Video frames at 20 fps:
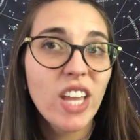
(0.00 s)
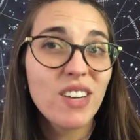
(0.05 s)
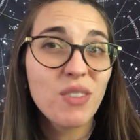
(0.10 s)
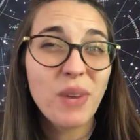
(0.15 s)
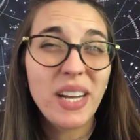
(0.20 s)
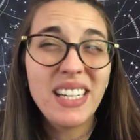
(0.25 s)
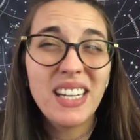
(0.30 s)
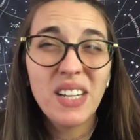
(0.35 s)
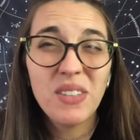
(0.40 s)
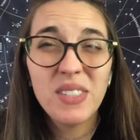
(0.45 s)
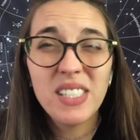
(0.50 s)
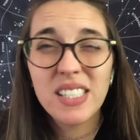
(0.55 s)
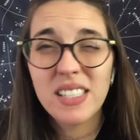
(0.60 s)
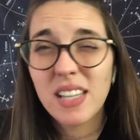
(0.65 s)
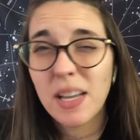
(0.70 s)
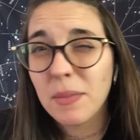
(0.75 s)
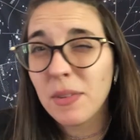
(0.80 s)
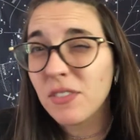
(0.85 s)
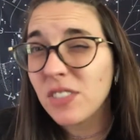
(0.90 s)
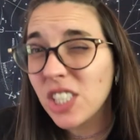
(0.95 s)
right now is a
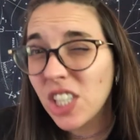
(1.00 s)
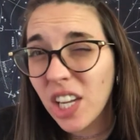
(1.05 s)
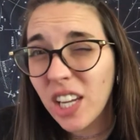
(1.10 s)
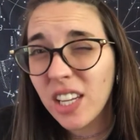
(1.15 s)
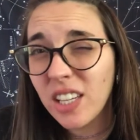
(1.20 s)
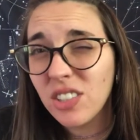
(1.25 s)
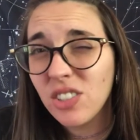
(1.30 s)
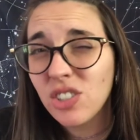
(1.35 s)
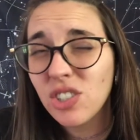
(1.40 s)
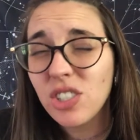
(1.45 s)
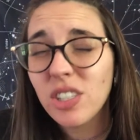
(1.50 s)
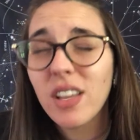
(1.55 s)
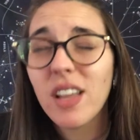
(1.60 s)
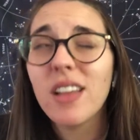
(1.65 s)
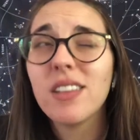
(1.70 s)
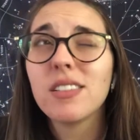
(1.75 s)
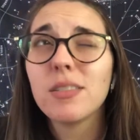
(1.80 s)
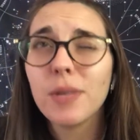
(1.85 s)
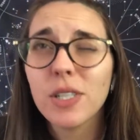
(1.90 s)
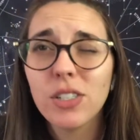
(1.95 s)
time of change,
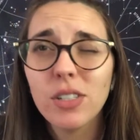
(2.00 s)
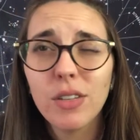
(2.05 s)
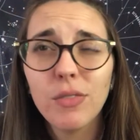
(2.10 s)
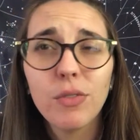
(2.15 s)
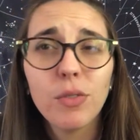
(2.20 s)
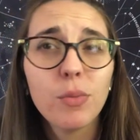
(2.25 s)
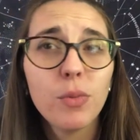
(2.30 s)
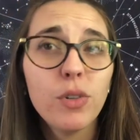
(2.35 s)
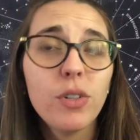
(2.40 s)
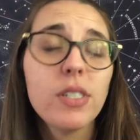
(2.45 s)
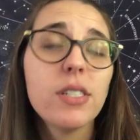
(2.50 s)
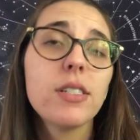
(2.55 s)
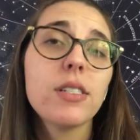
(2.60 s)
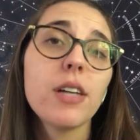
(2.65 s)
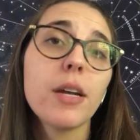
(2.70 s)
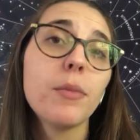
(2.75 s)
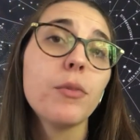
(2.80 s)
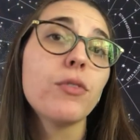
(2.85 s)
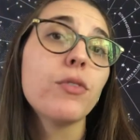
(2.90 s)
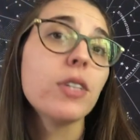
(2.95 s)
and especially full moon is a
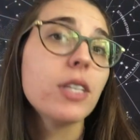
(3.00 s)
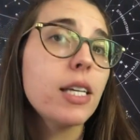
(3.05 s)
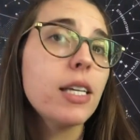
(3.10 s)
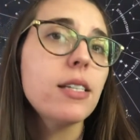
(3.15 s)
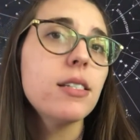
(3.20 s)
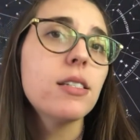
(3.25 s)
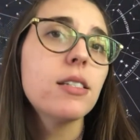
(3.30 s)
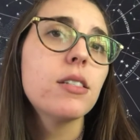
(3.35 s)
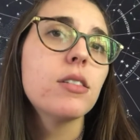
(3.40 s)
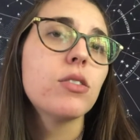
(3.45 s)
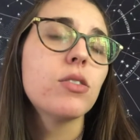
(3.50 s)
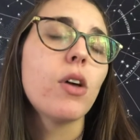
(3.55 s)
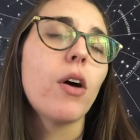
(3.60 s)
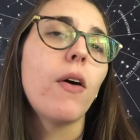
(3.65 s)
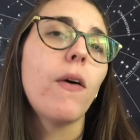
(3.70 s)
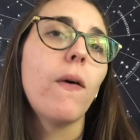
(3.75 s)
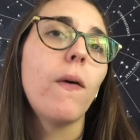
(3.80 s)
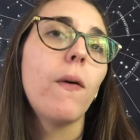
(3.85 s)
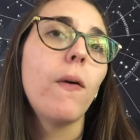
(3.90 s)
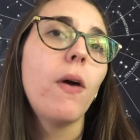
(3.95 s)
time of release.
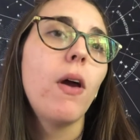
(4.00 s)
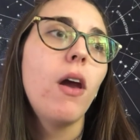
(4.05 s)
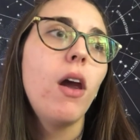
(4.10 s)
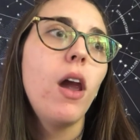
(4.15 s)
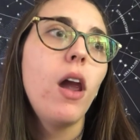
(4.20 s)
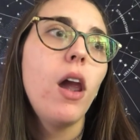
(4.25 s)
So